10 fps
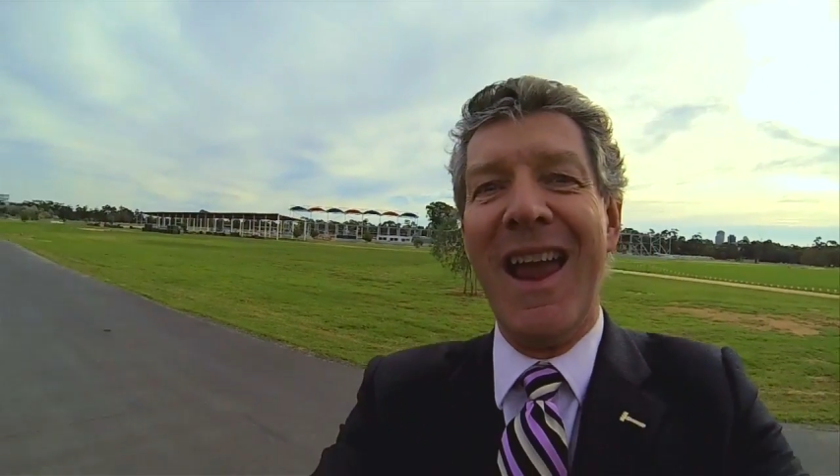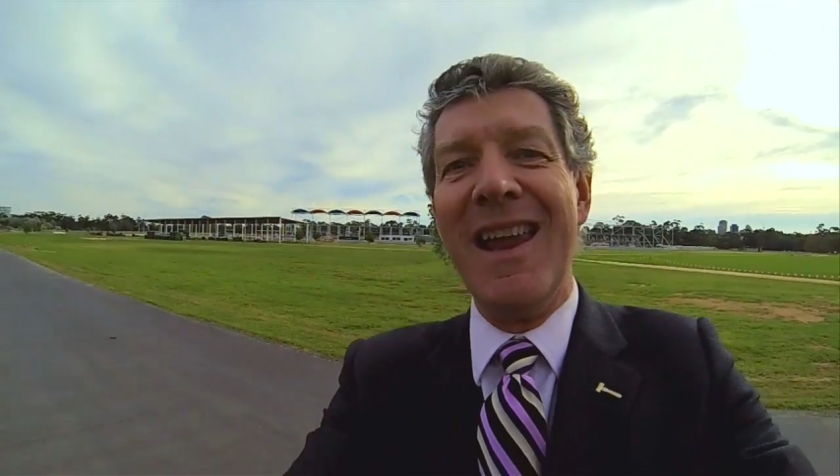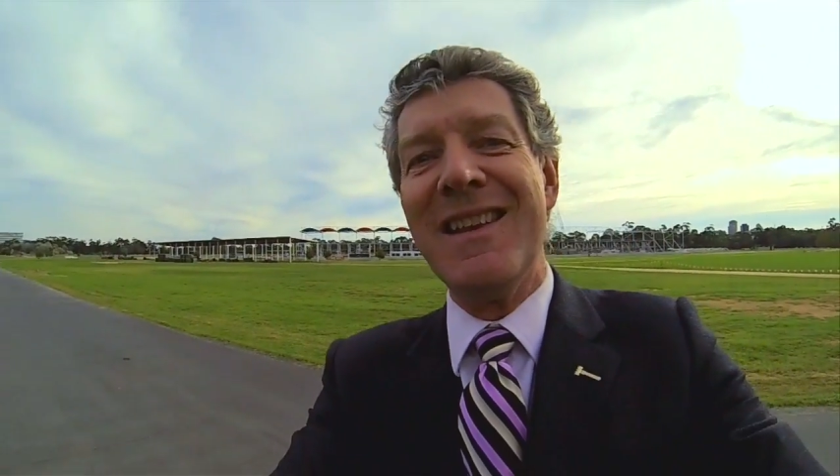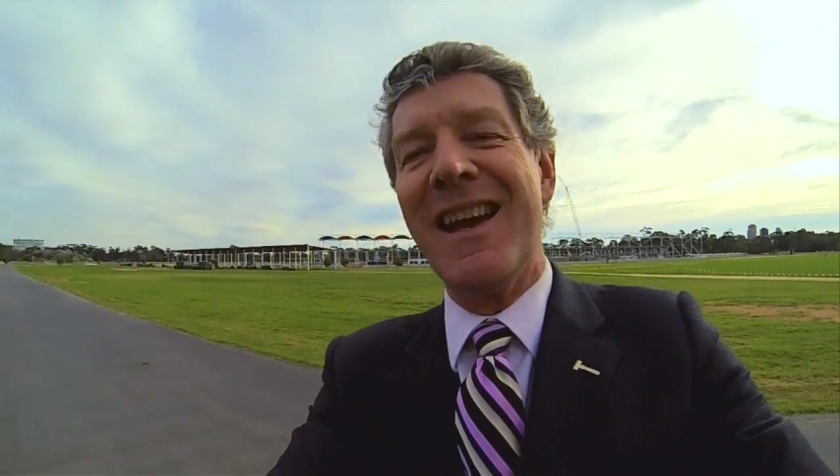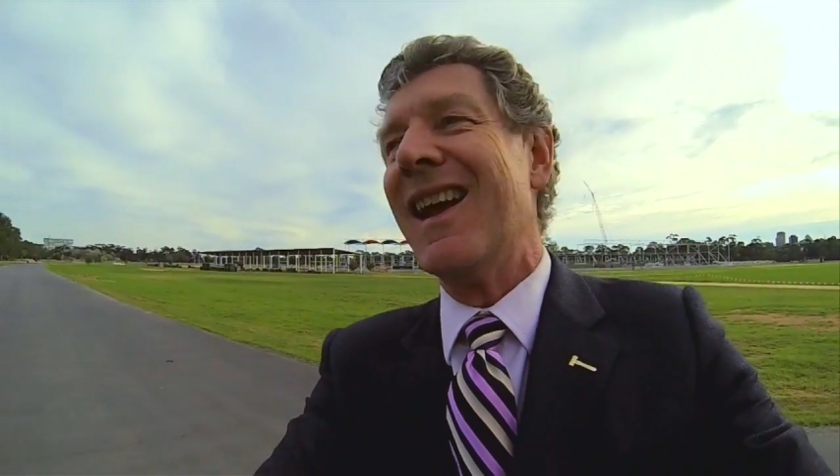
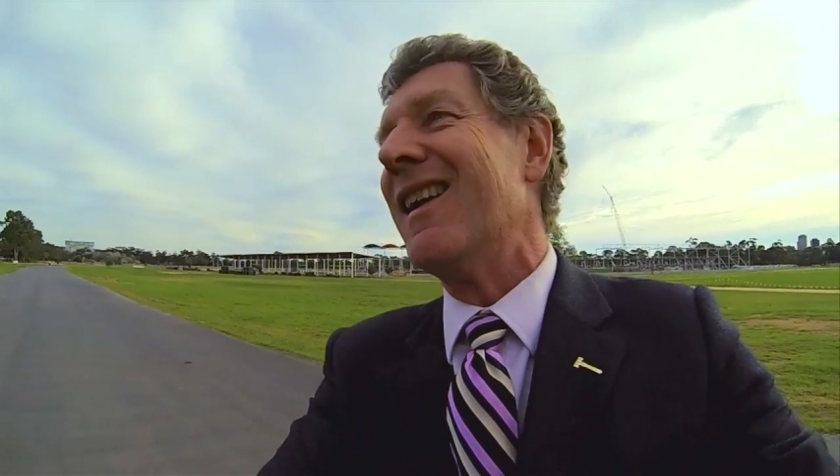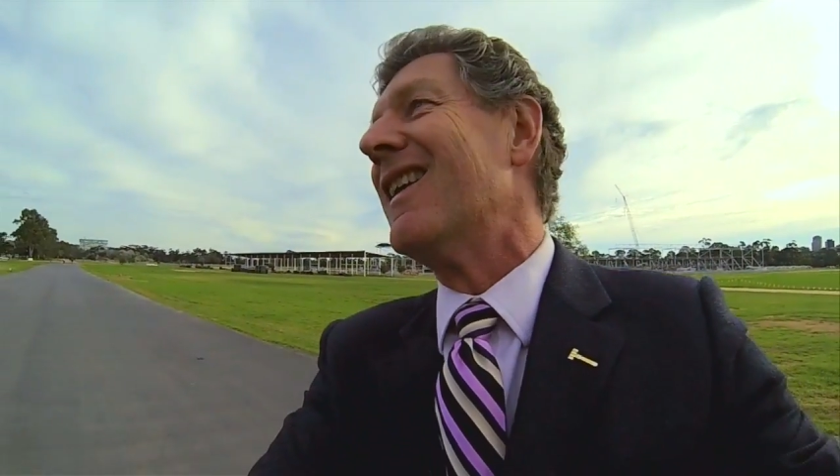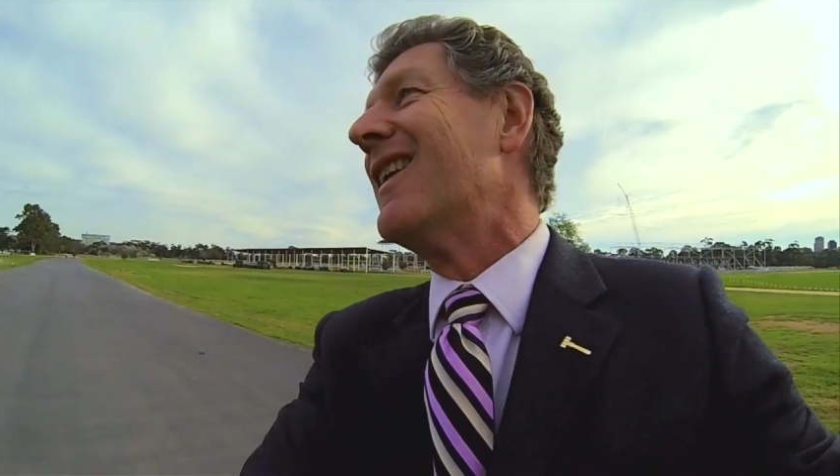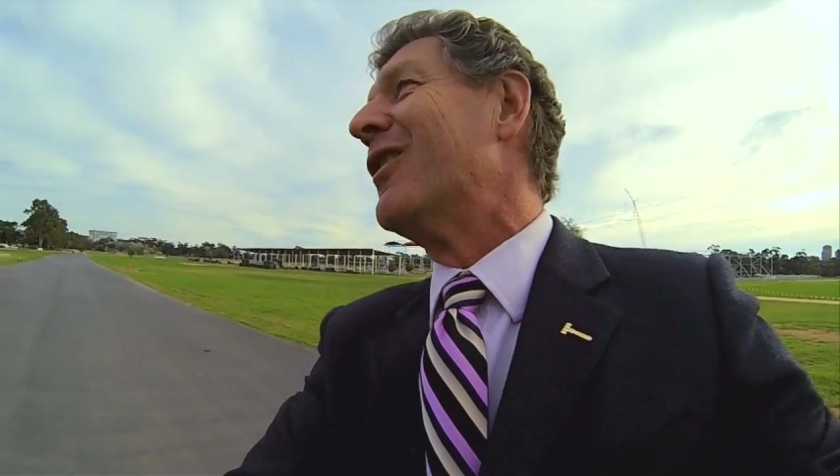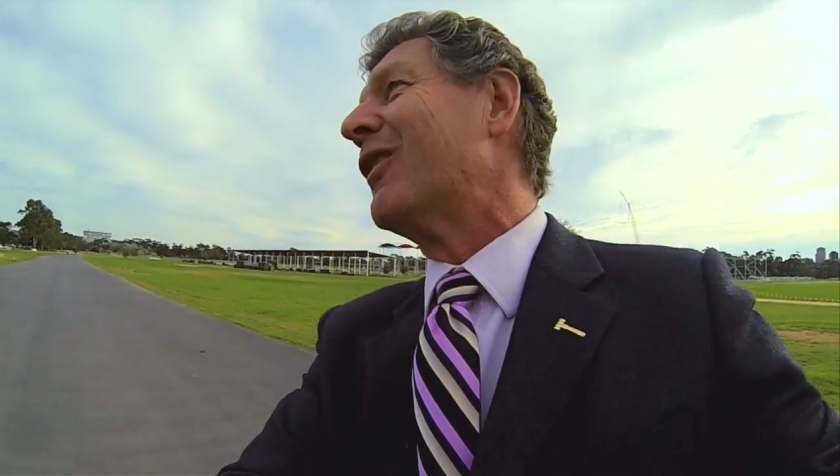And
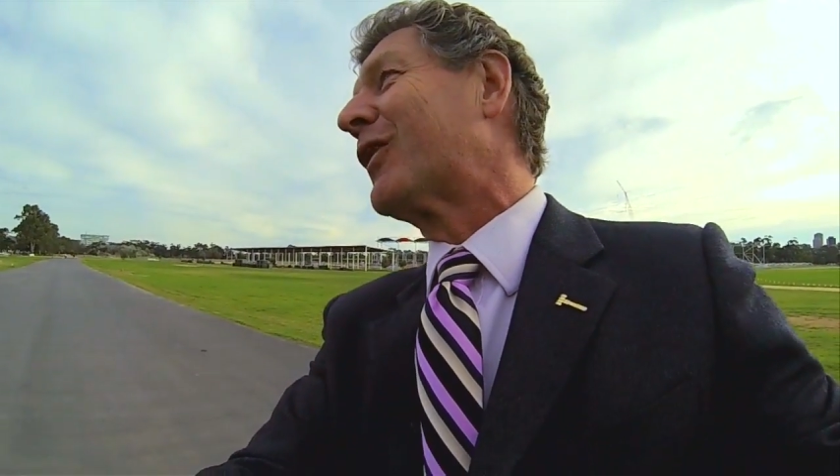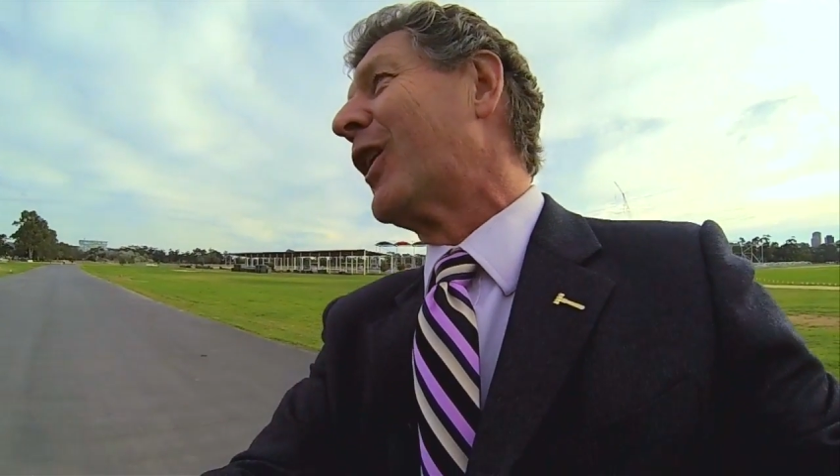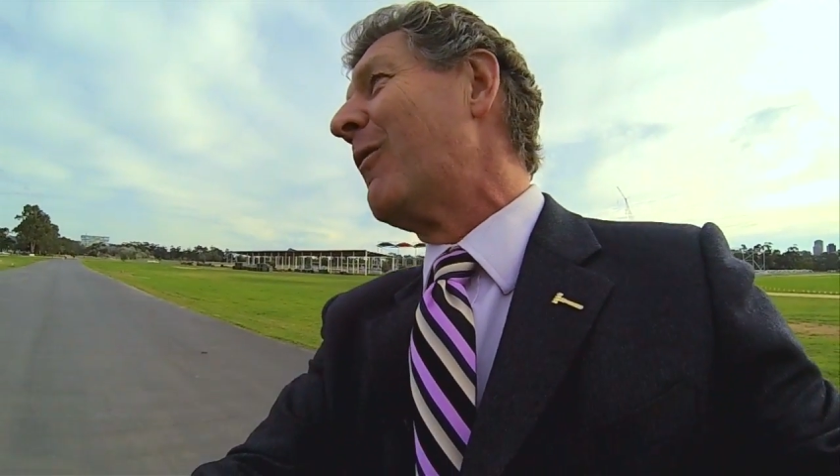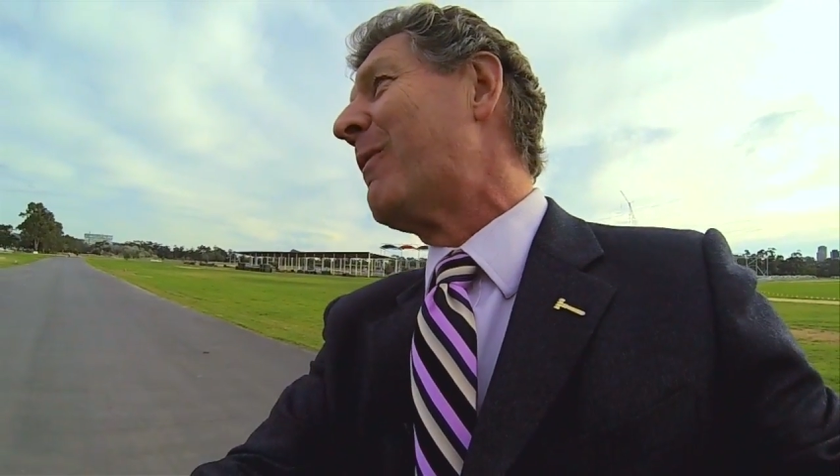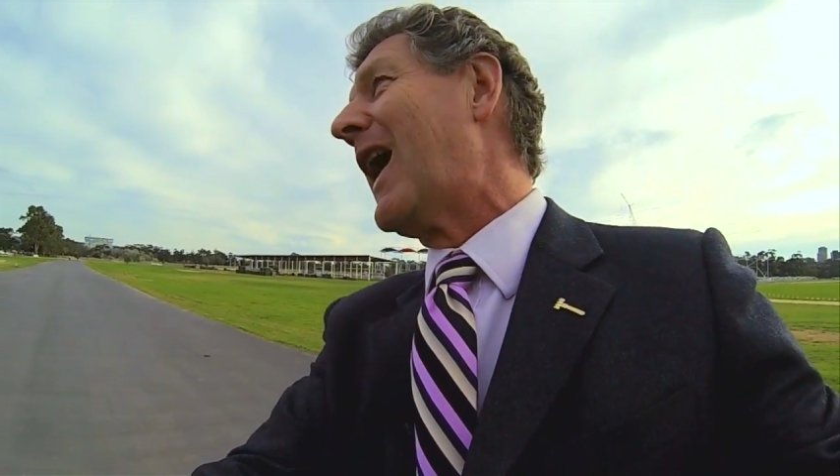
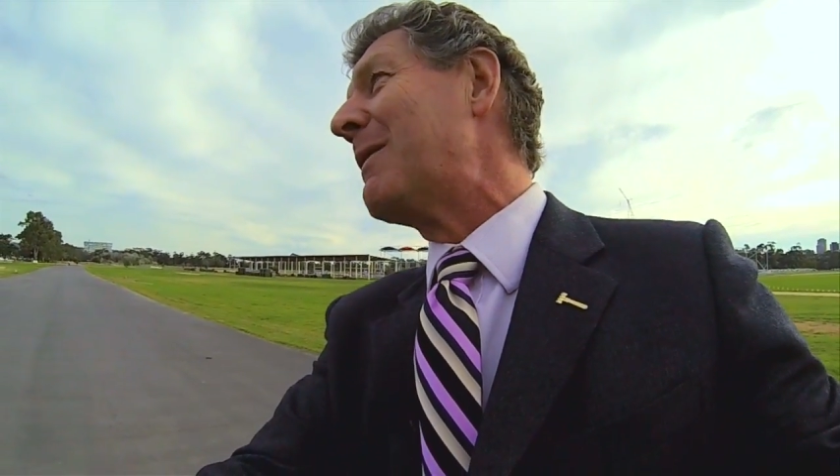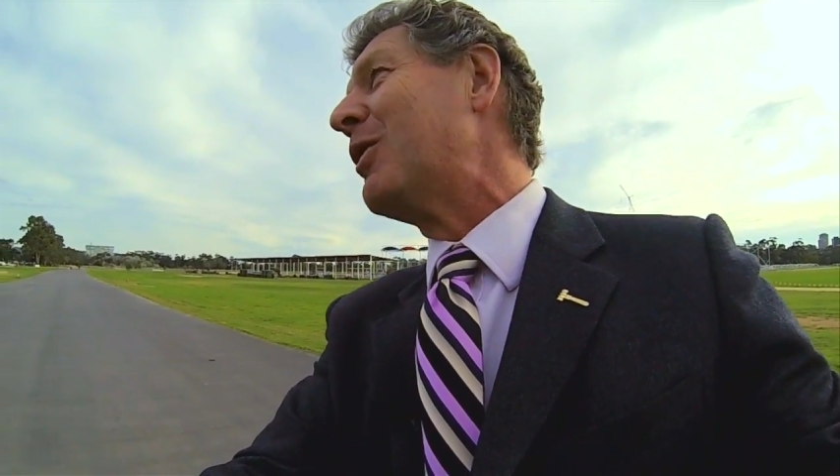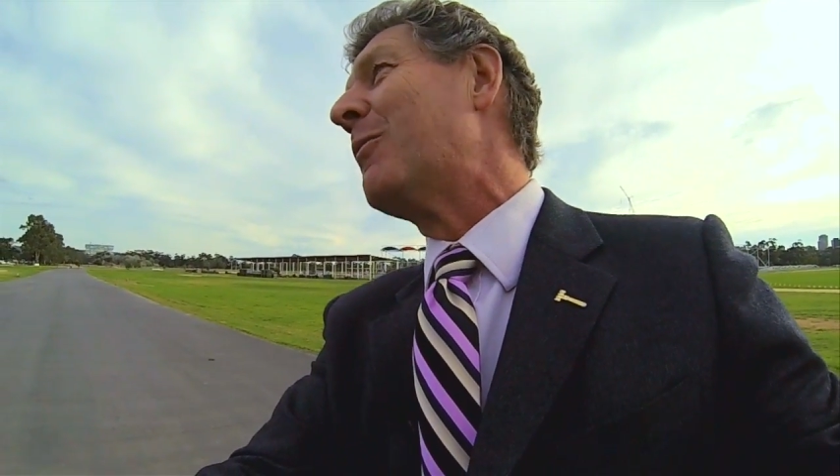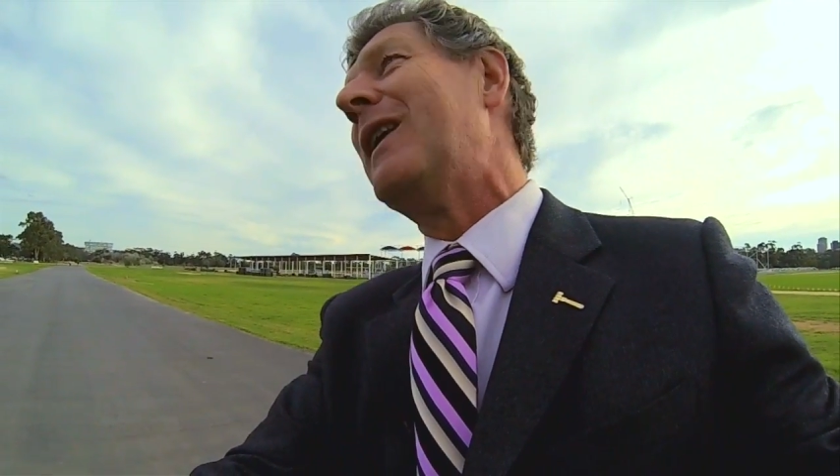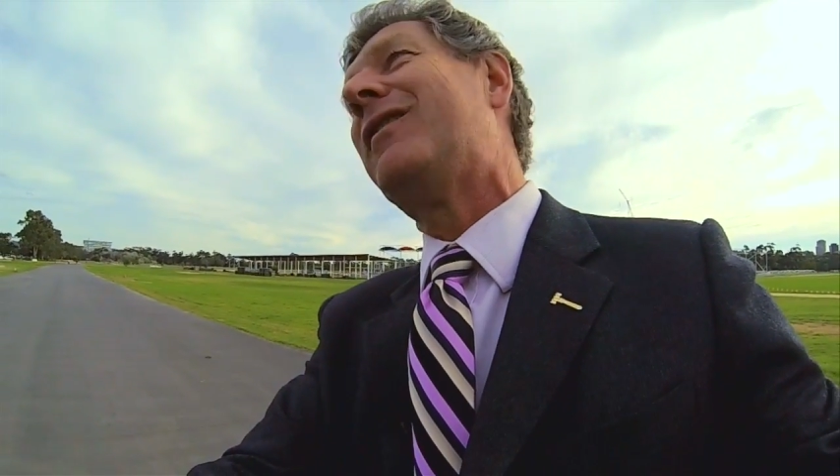this little baby